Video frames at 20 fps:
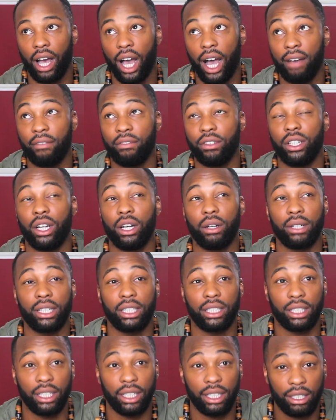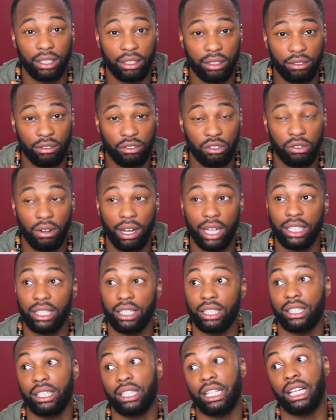I've noticed it
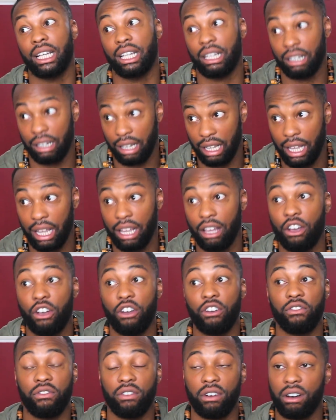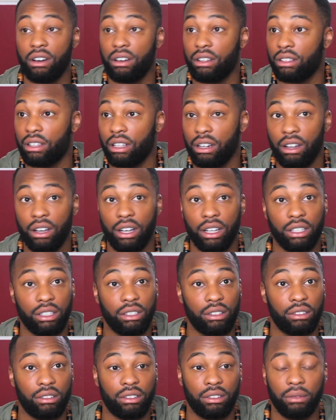drastically over the
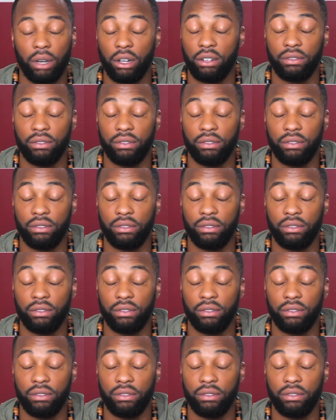last